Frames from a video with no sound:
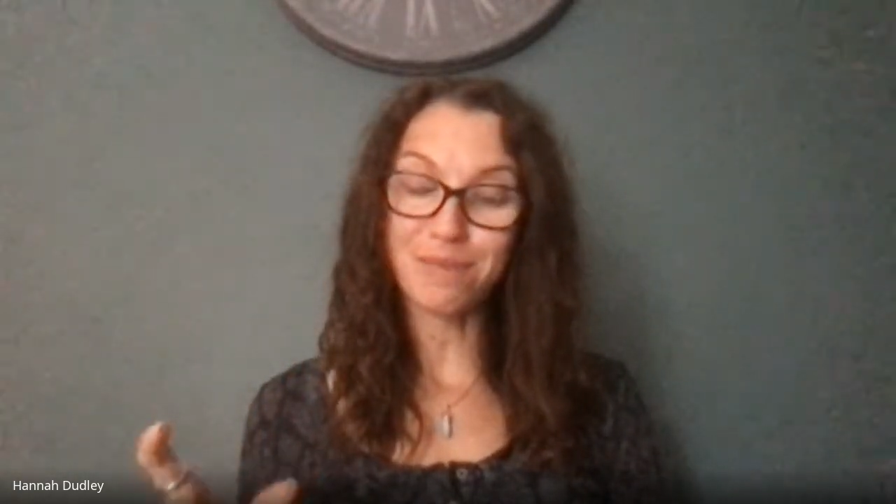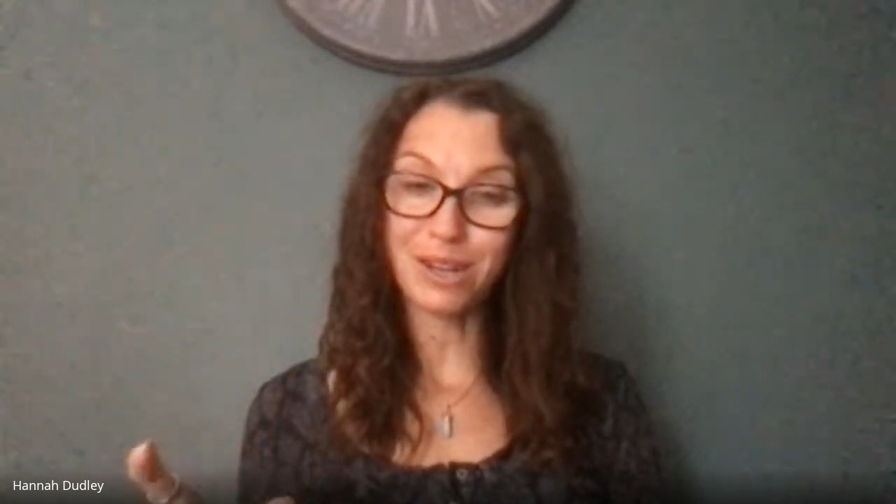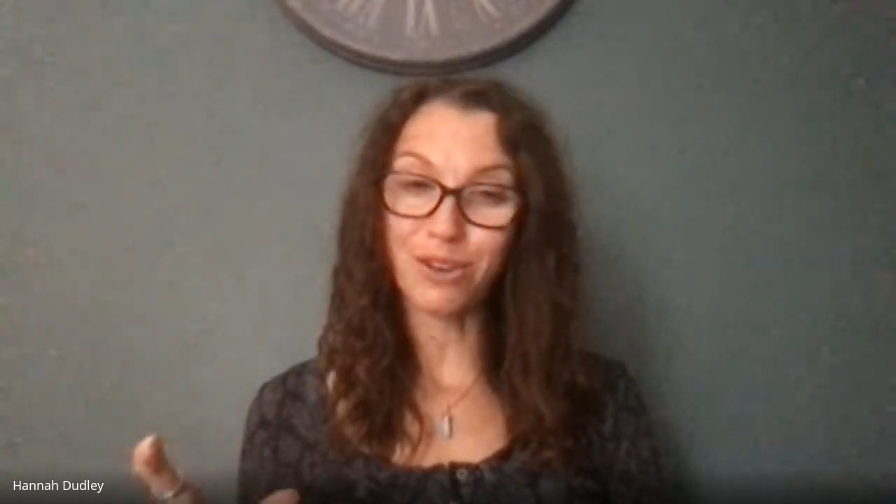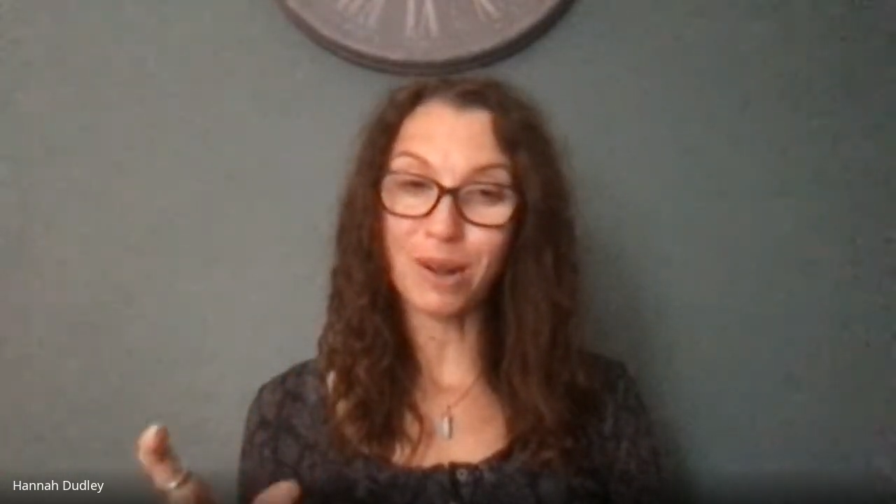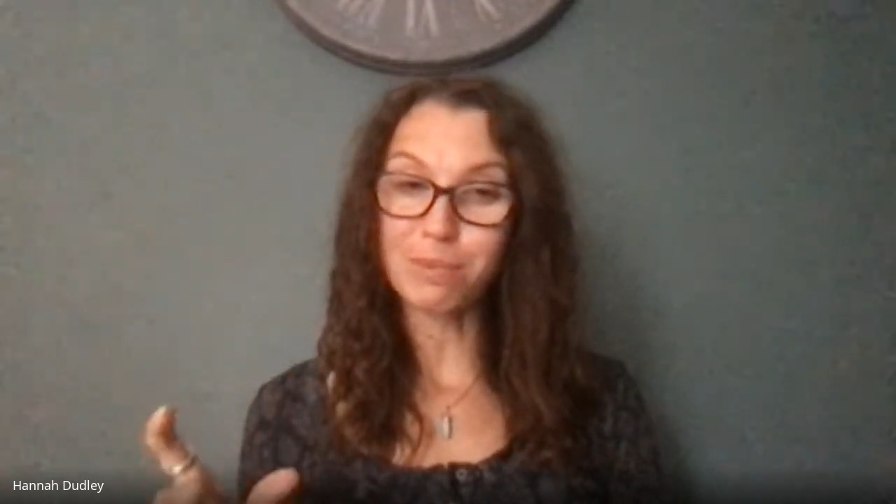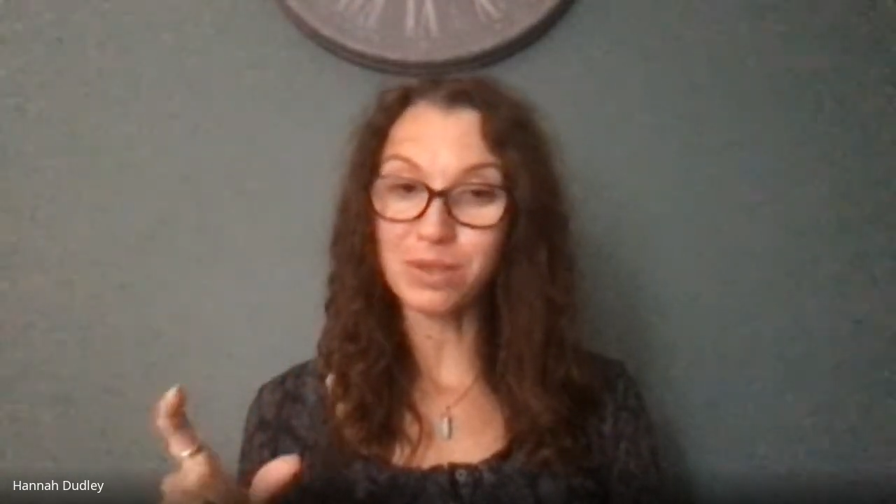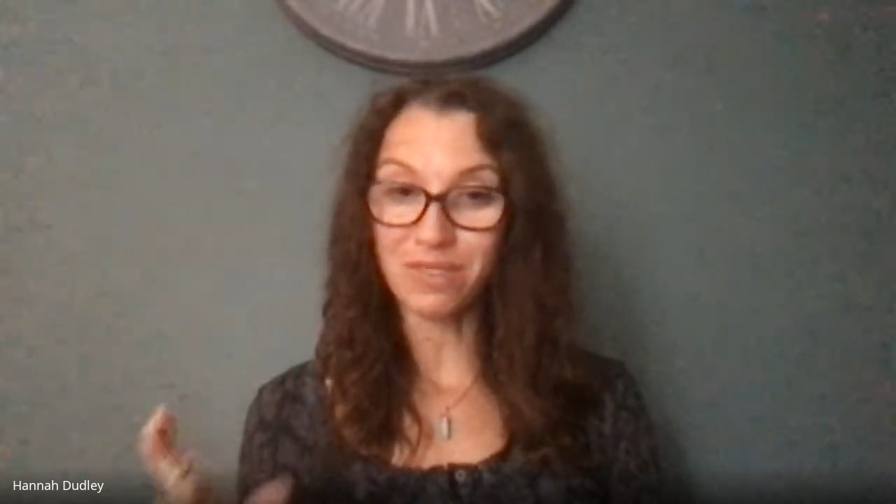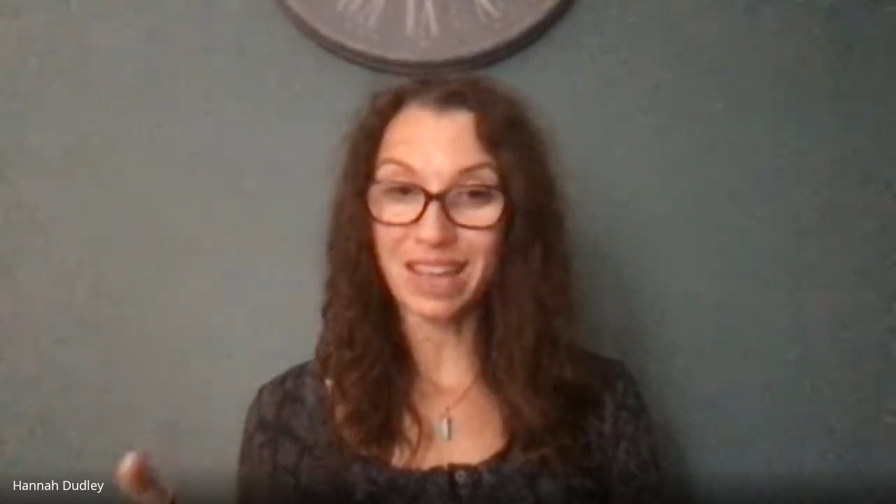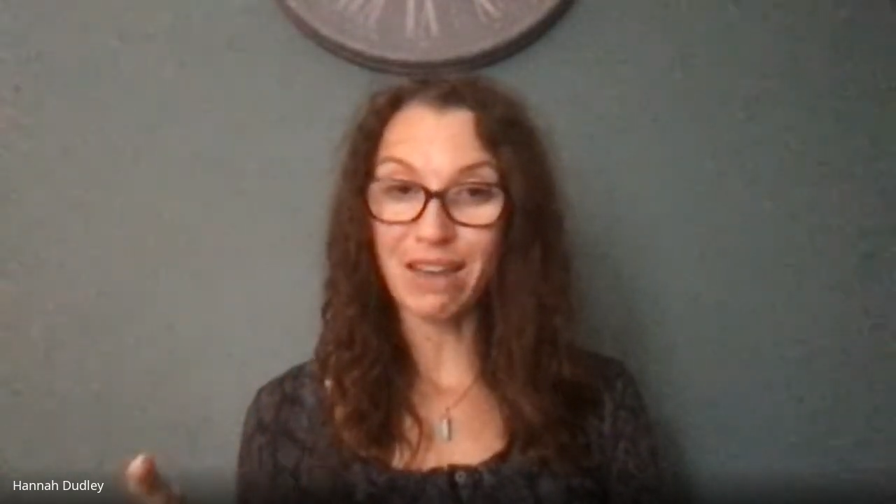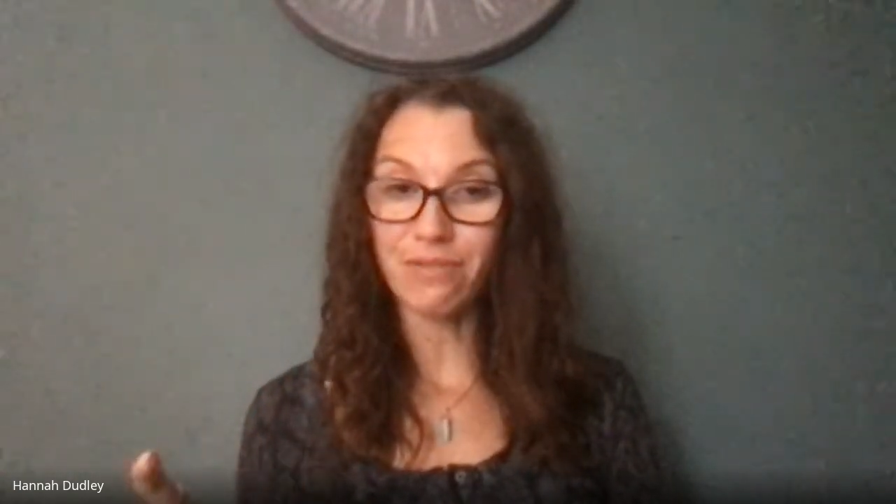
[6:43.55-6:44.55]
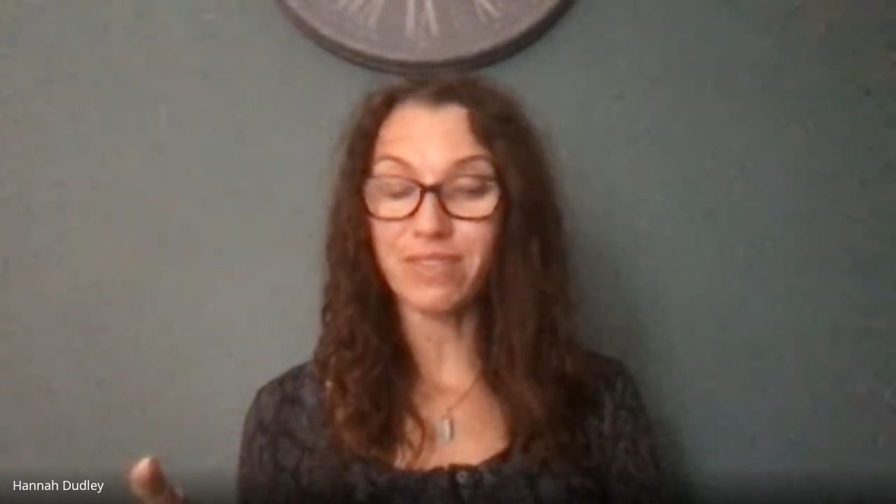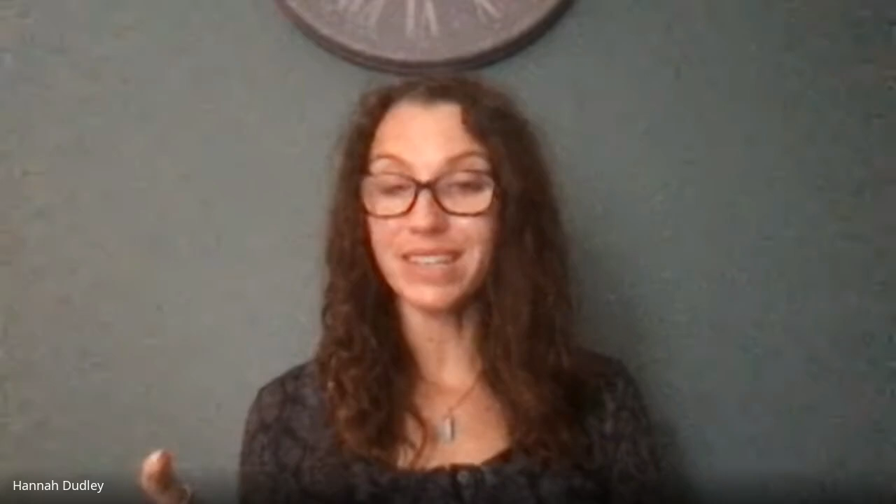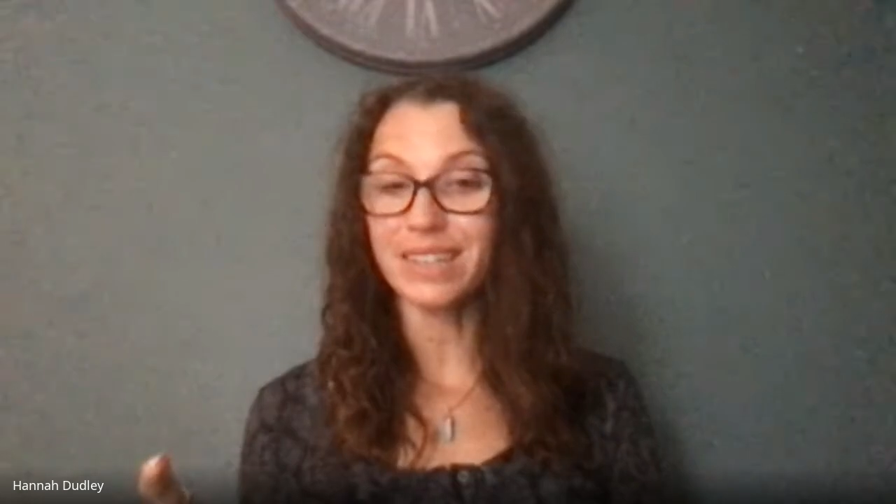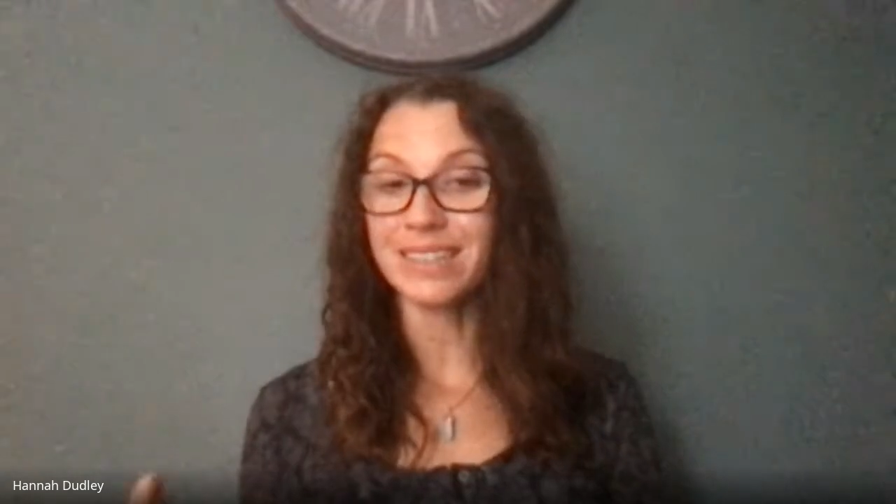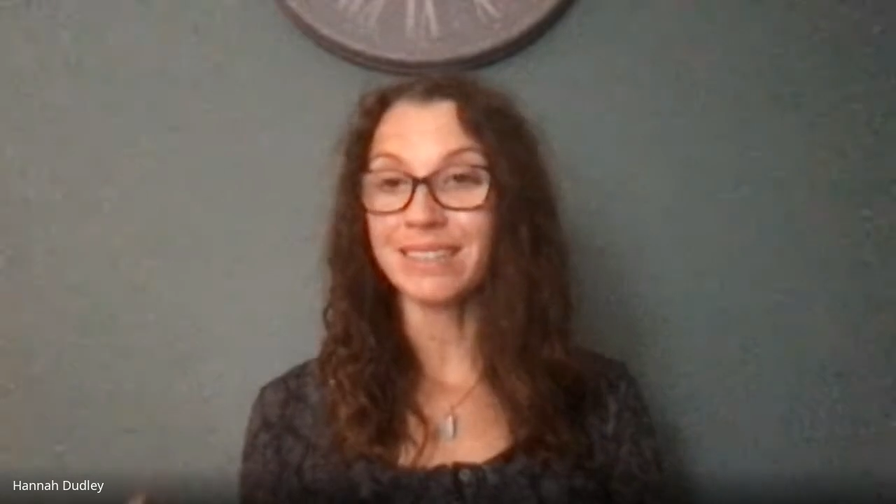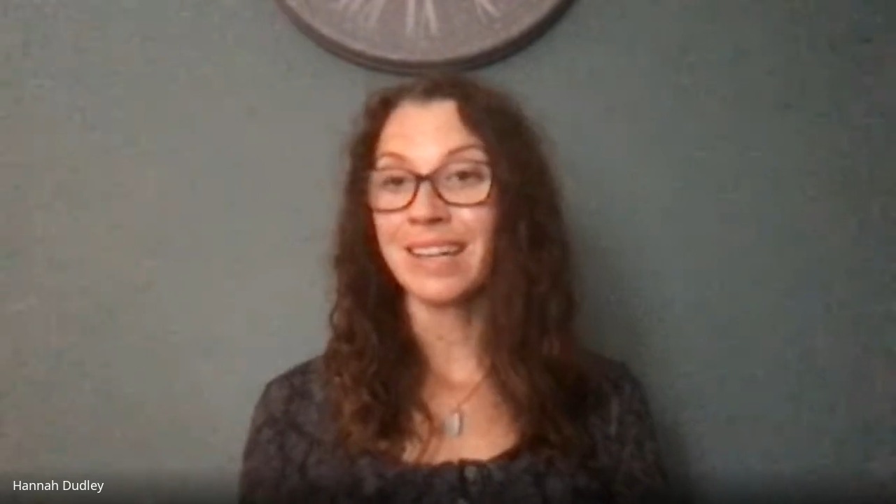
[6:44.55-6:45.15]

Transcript: milligrams of caffeine.